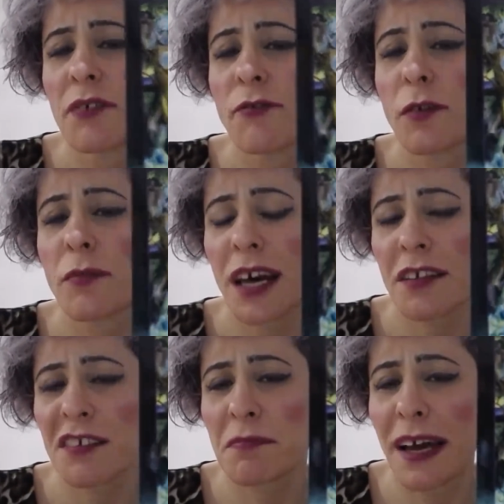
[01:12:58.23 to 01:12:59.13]
from that
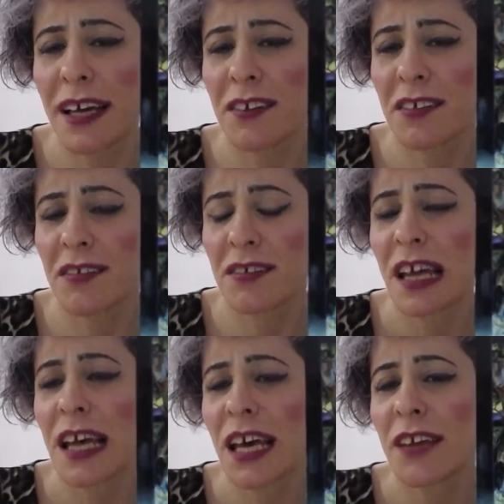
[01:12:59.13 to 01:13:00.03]
space
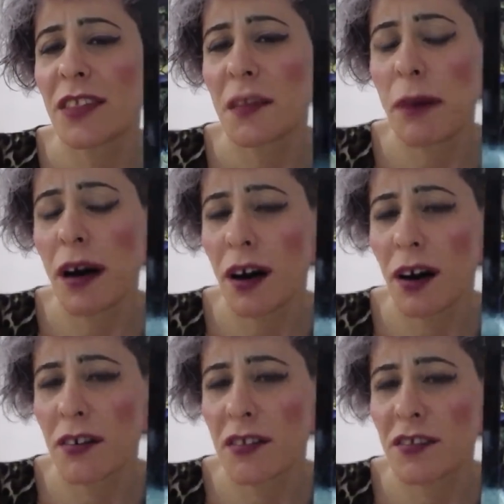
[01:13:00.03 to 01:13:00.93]
in the
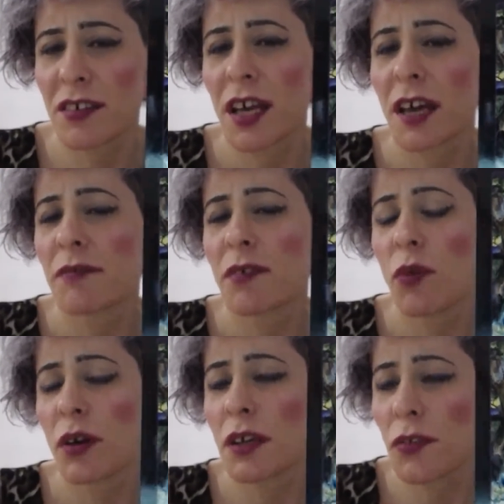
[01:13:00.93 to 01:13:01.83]
past with
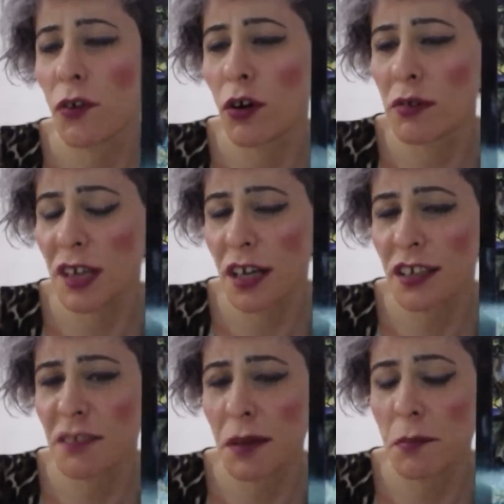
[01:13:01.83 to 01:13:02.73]
what you thought was
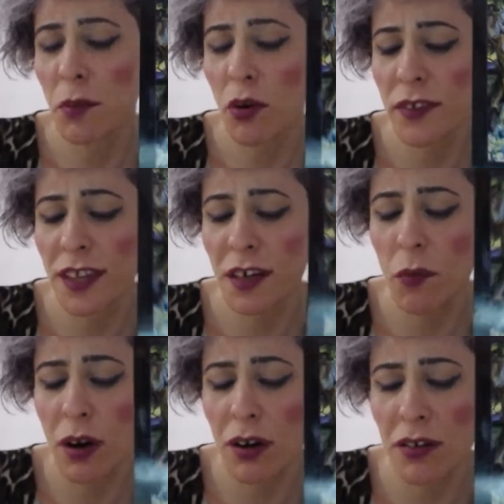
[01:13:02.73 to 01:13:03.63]
going to be more than it
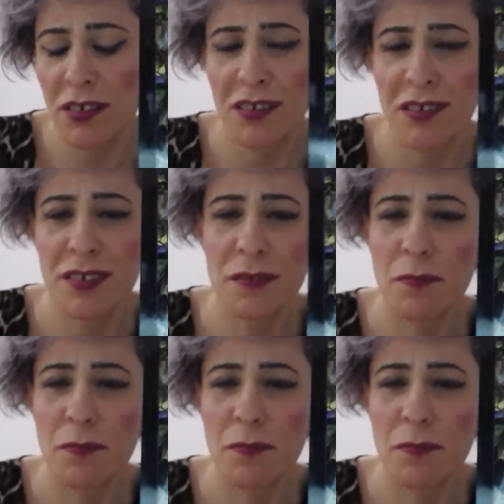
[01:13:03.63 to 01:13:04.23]
was,